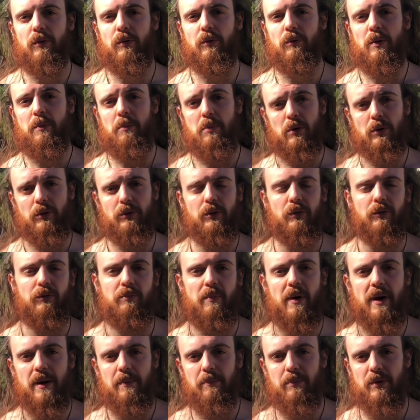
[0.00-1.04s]
rebuild of
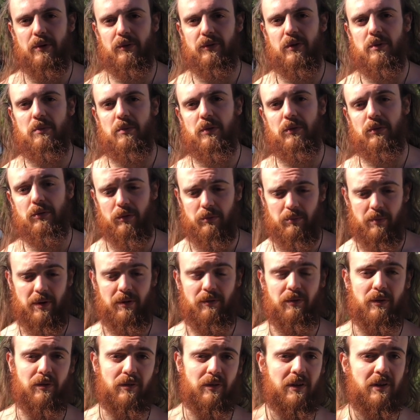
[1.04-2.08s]
my performance of my
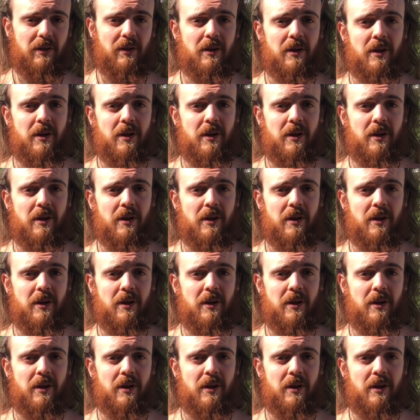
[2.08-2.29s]
physique,